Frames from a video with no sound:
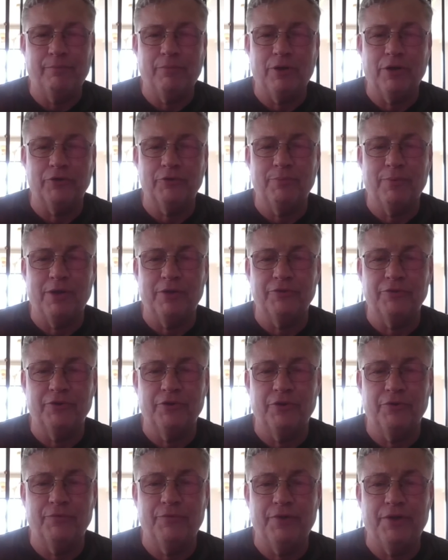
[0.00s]
Proxmox
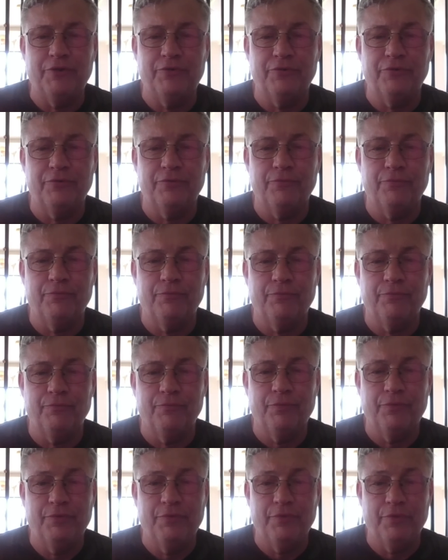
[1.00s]
interface are,
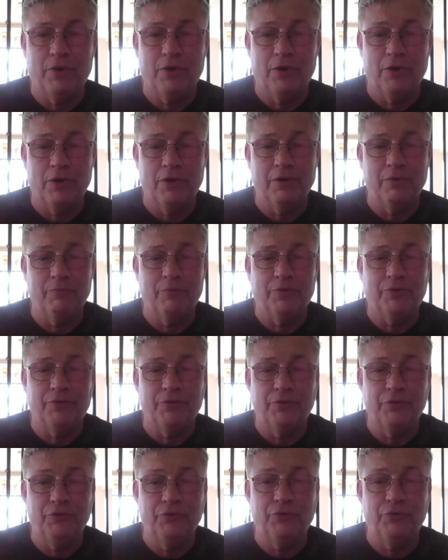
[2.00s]
are and what they're
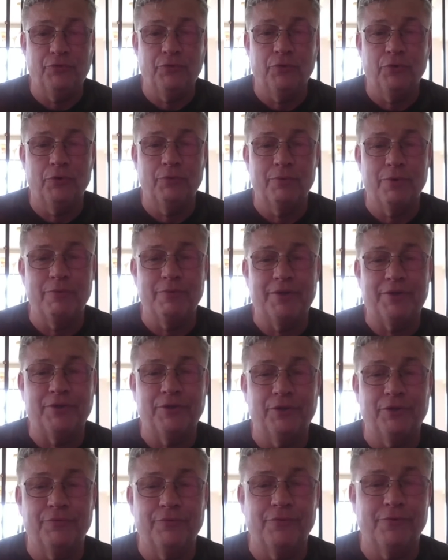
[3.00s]
used for and where we can
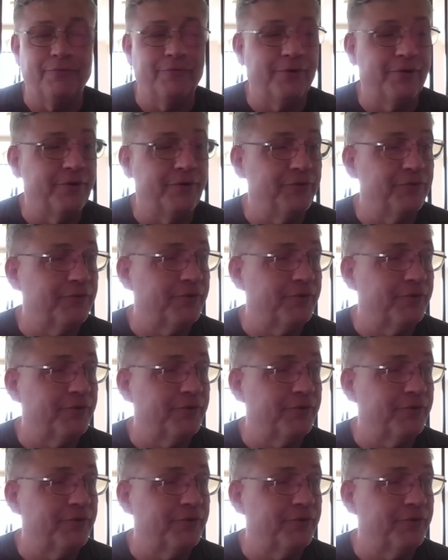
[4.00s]
look for various